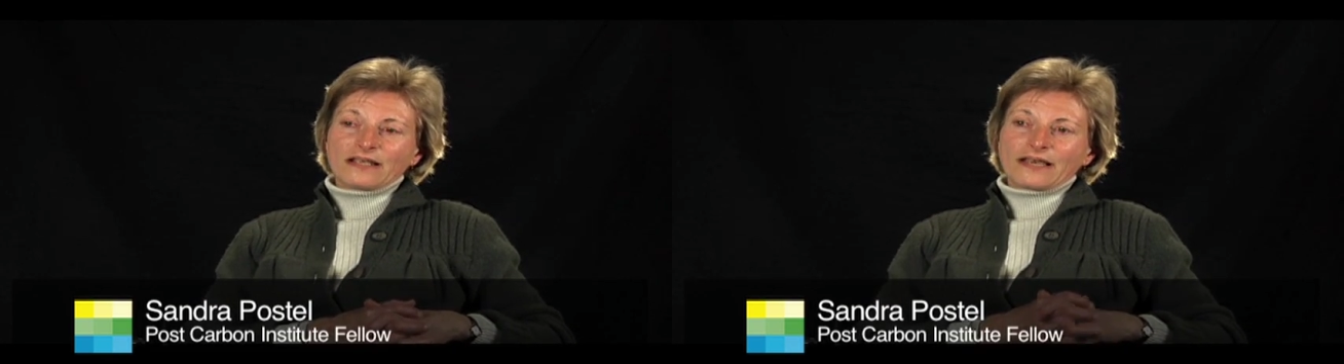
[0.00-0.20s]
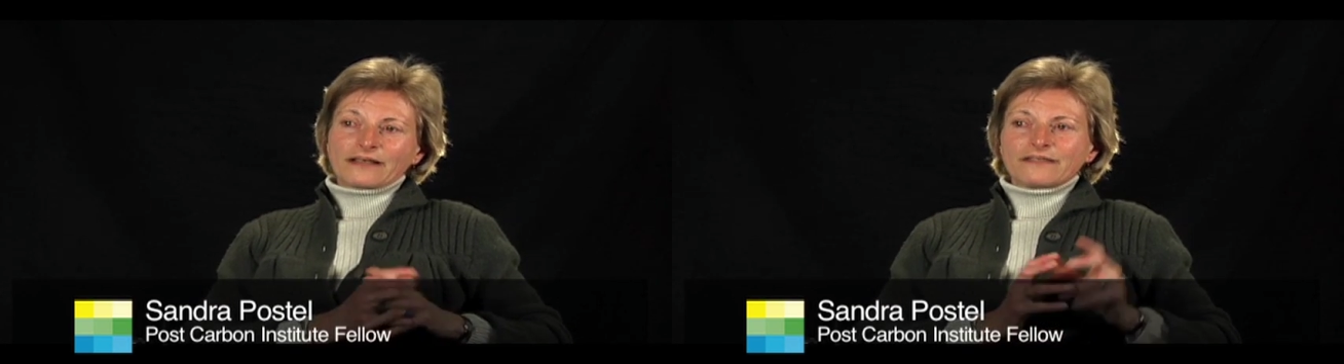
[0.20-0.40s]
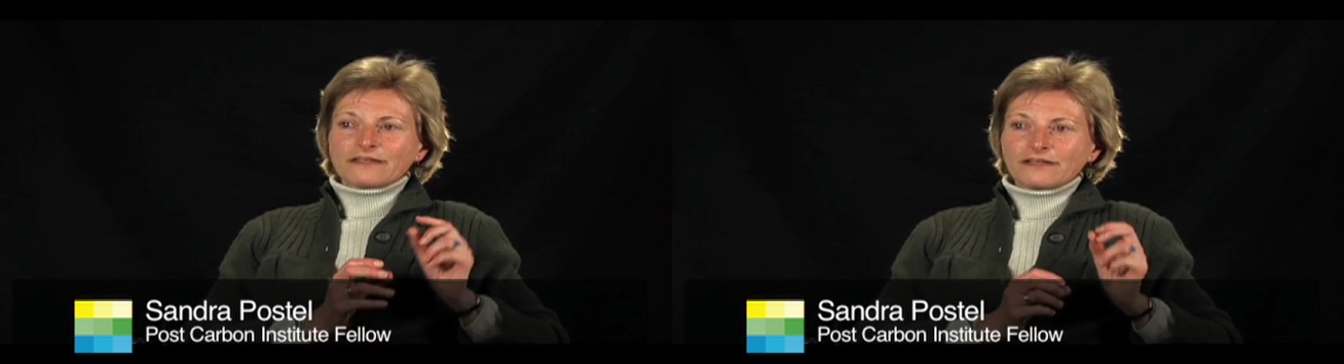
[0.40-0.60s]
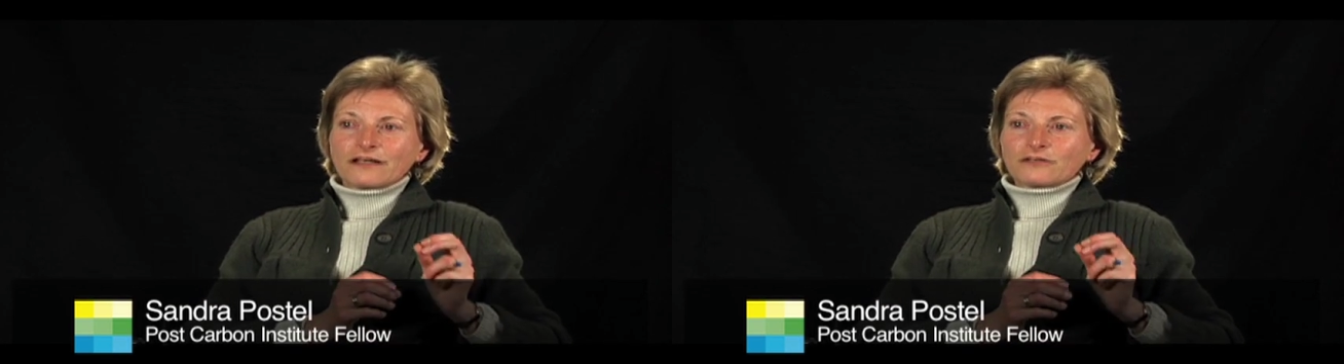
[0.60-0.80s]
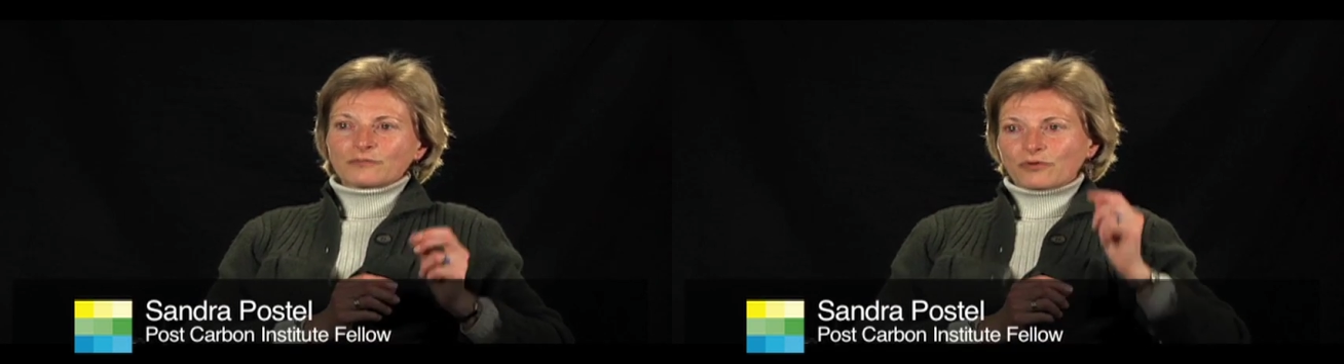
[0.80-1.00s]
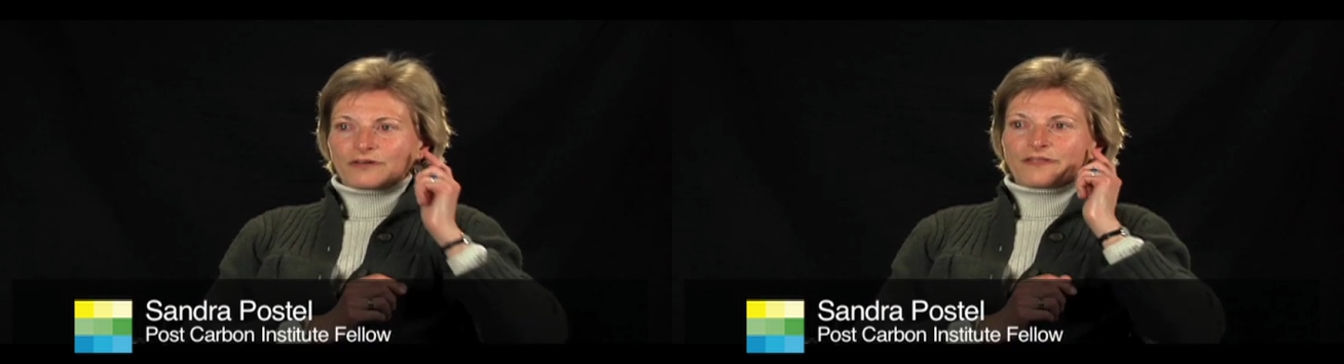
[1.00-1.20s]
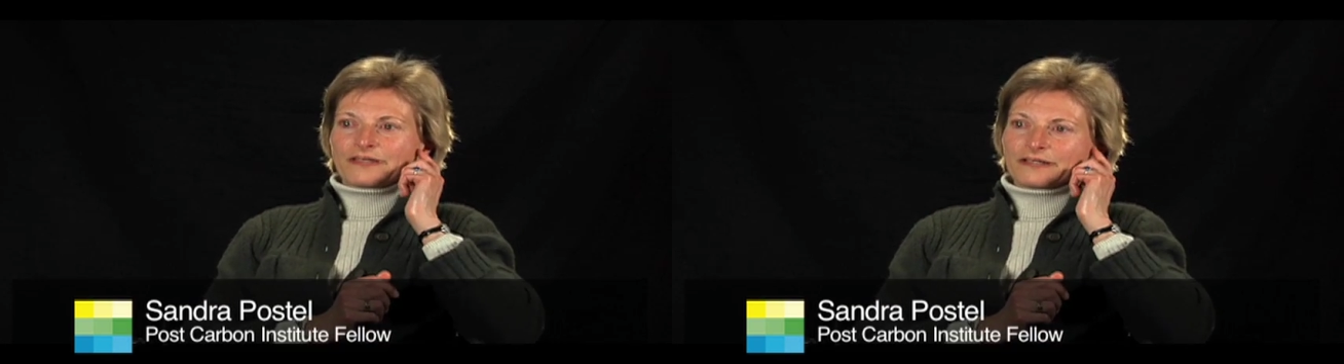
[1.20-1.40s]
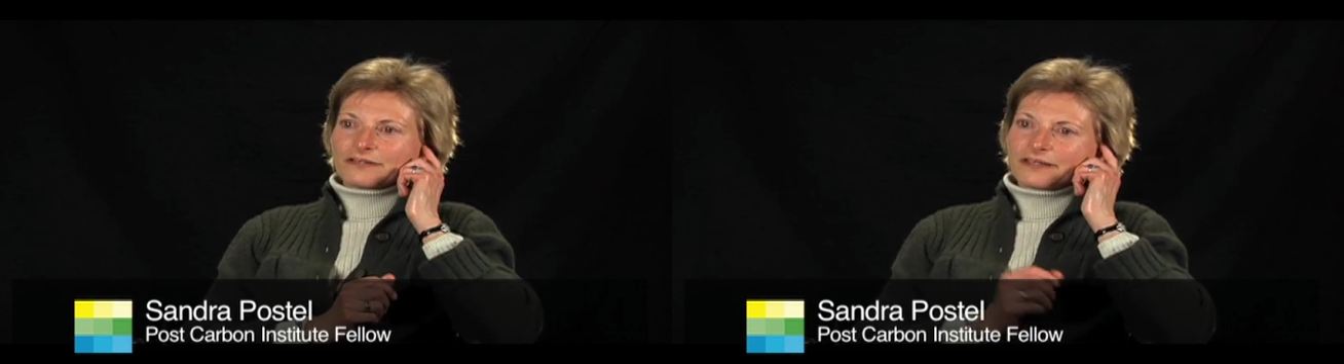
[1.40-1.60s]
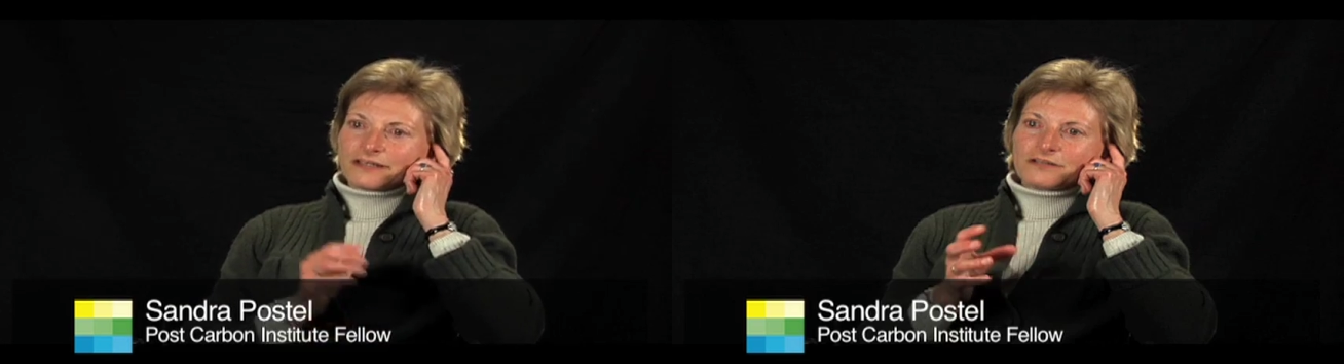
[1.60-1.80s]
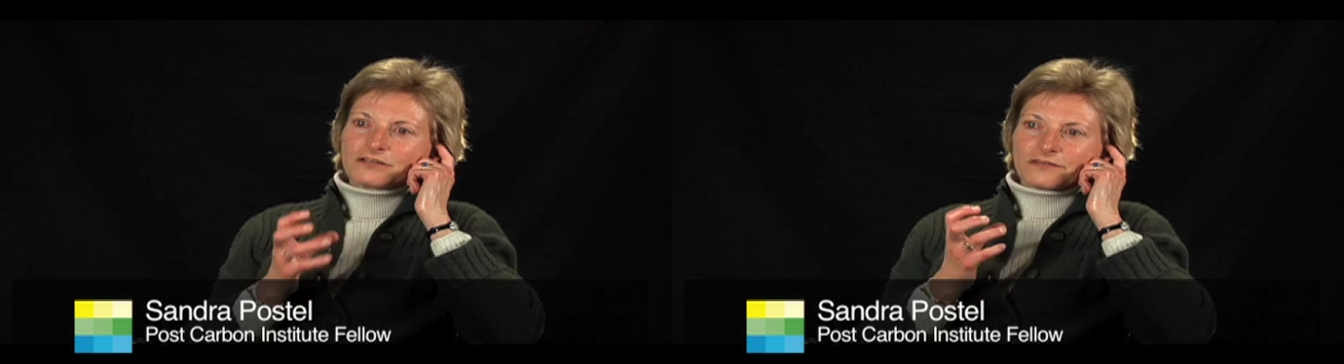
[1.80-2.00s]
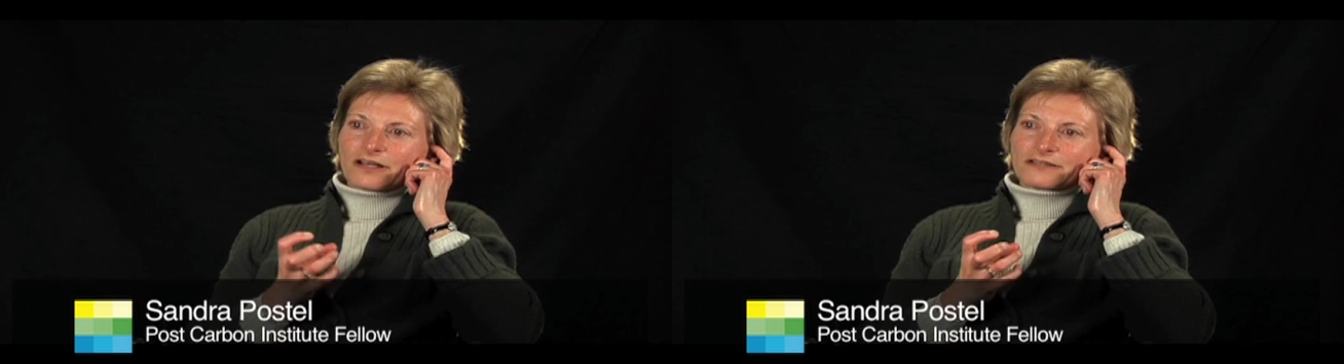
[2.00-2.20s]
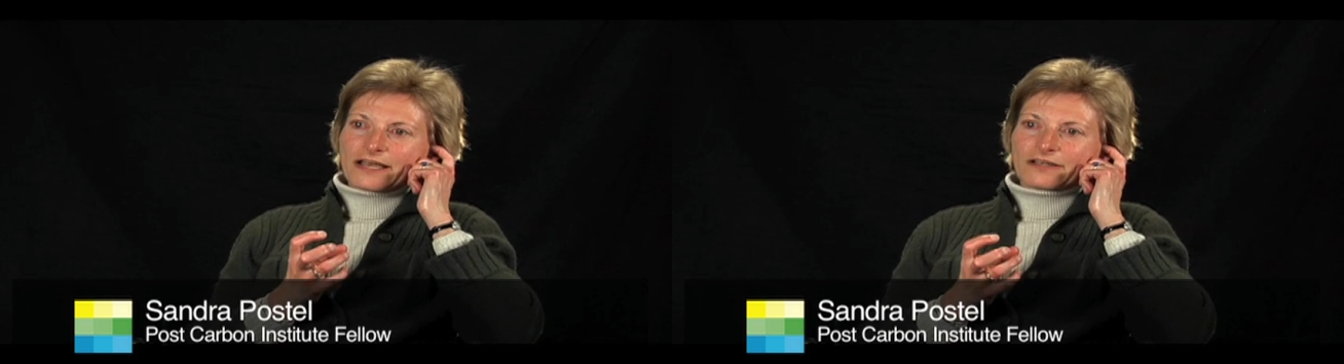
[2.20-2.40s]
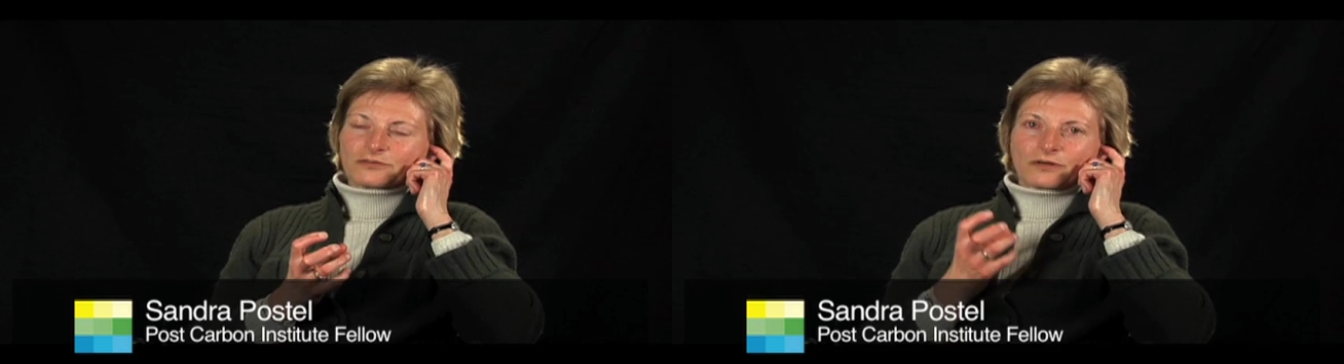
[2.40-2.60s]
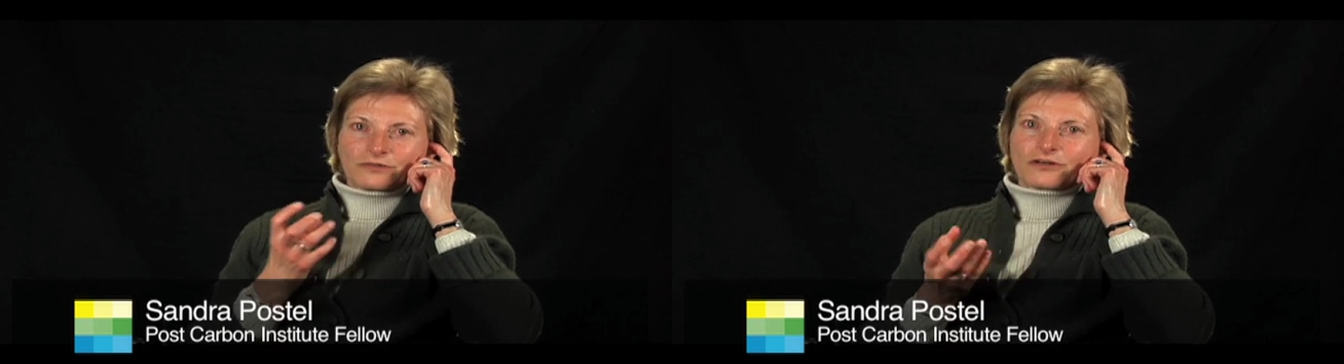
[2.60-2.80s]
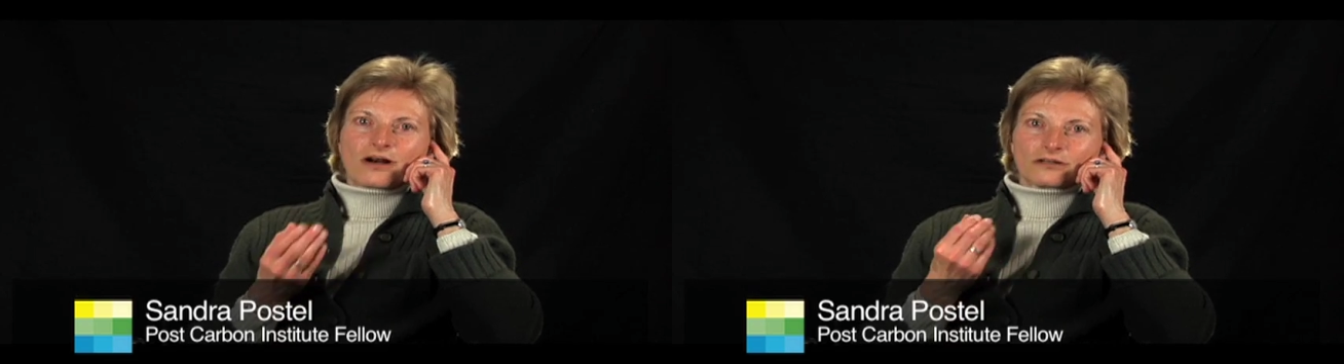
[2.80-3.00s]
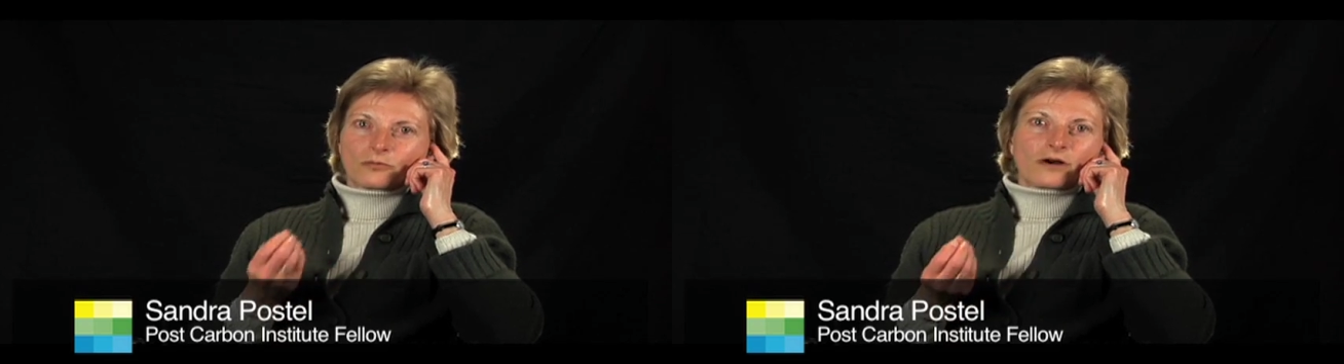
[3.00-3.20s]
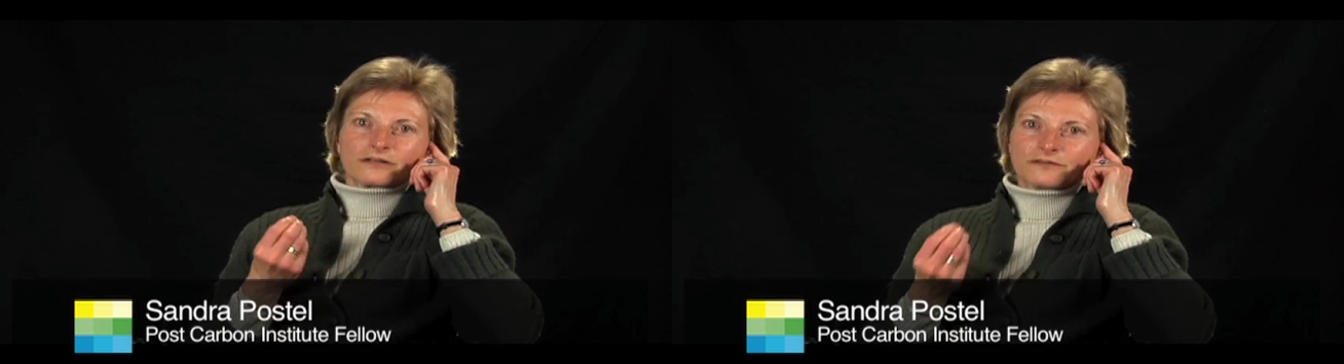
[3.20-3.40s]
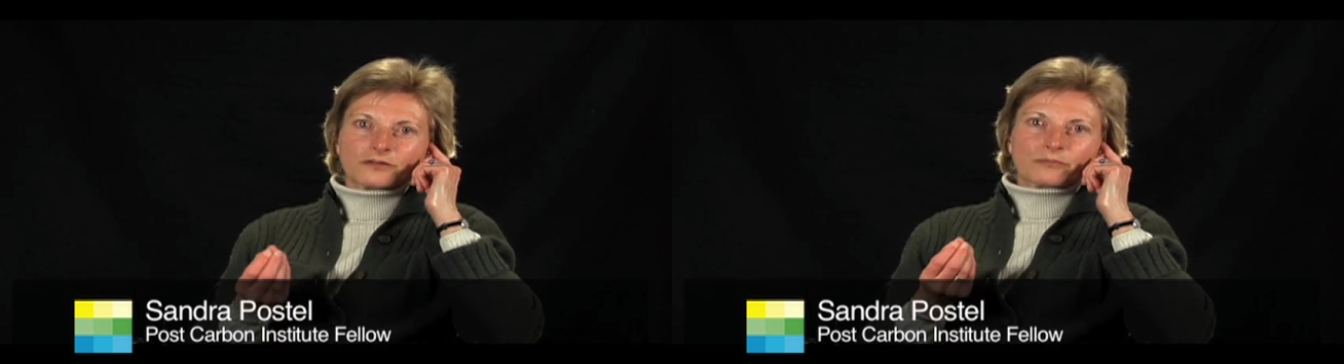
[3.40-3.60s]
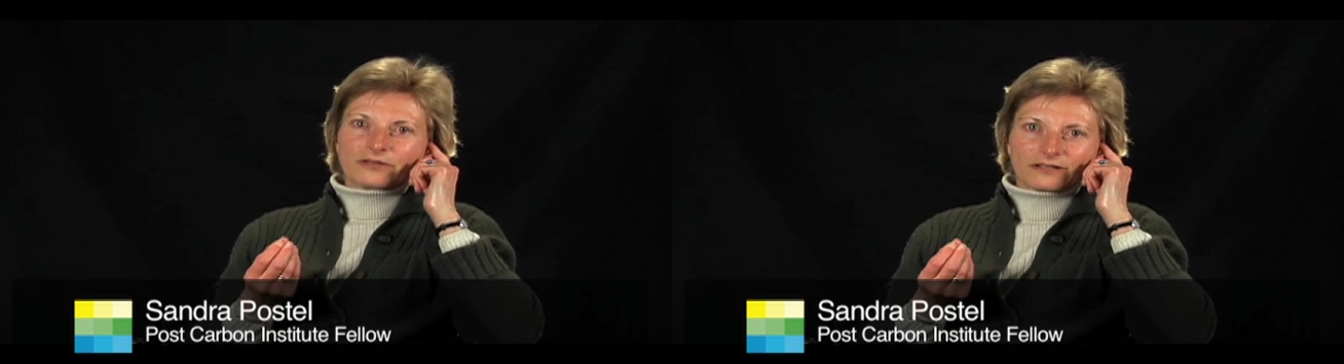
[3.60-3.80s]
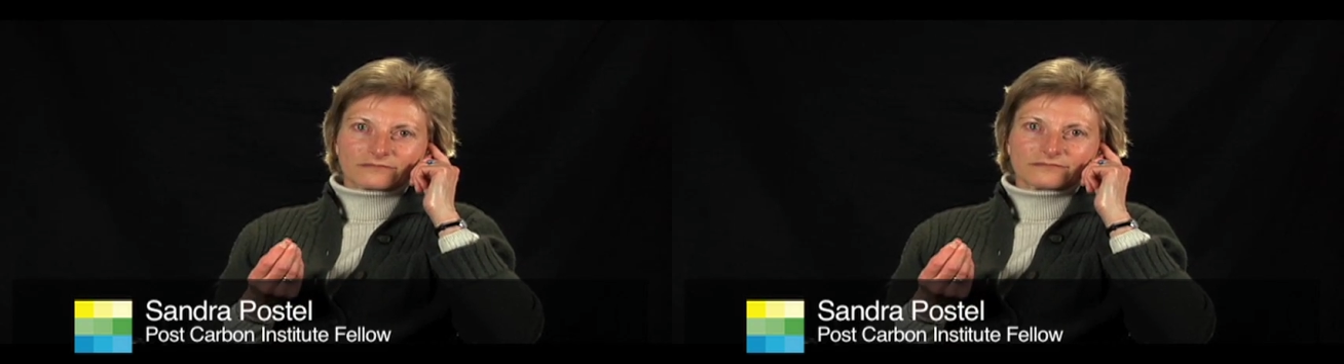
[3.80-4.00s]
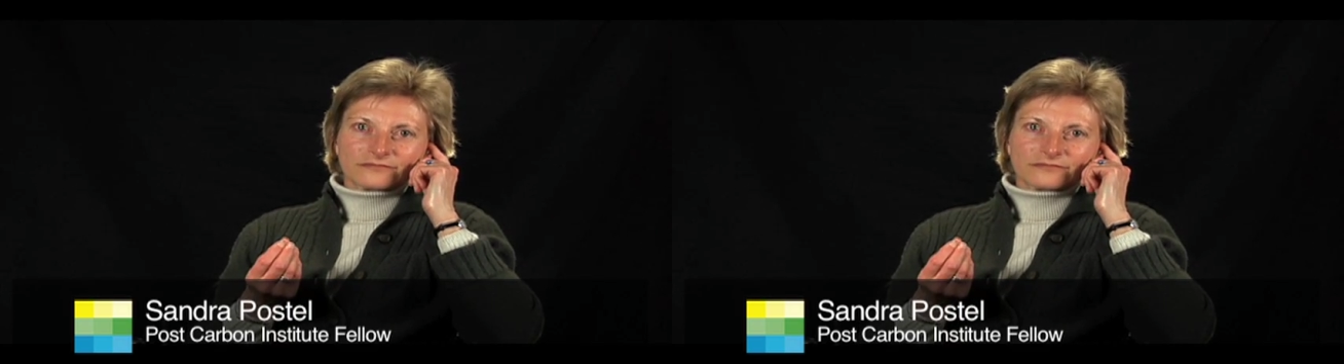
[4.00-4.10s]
And I think the other important thing is that each of us has what we call a water footprint.